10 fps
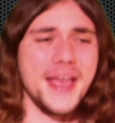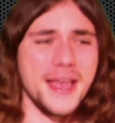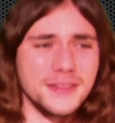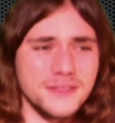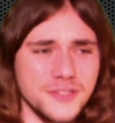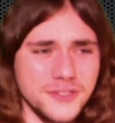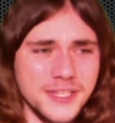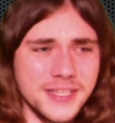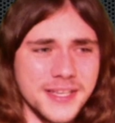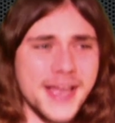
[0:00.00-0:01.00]
It's a new
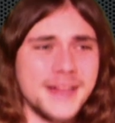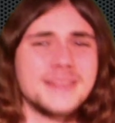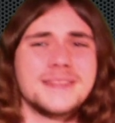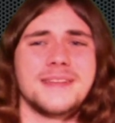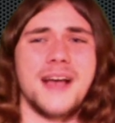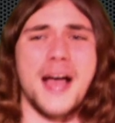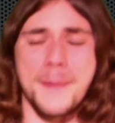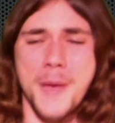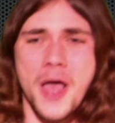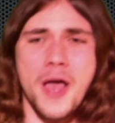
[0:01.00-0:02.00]
decade. It's
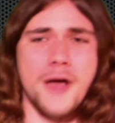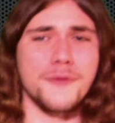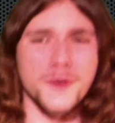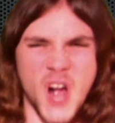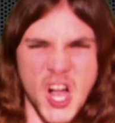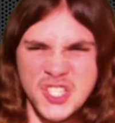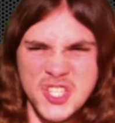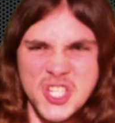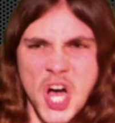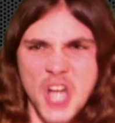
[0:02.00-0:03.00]
time for us
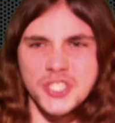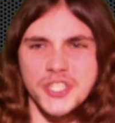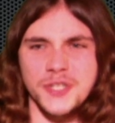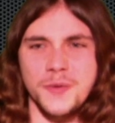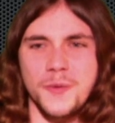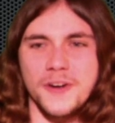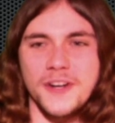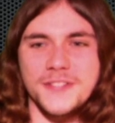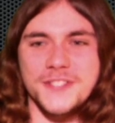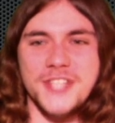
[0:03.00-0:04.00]
to conquer the
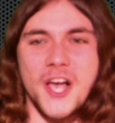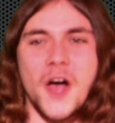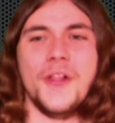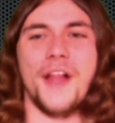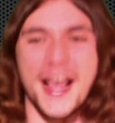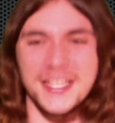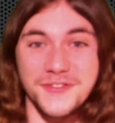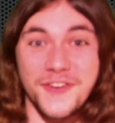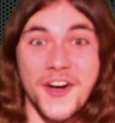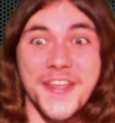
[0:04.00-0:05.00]
world. So
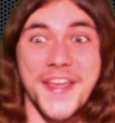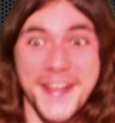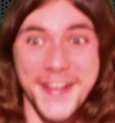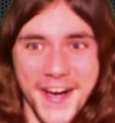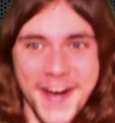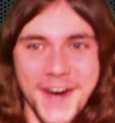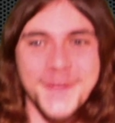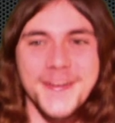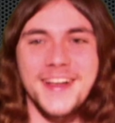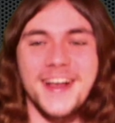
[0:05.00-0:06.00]
let's fucking go.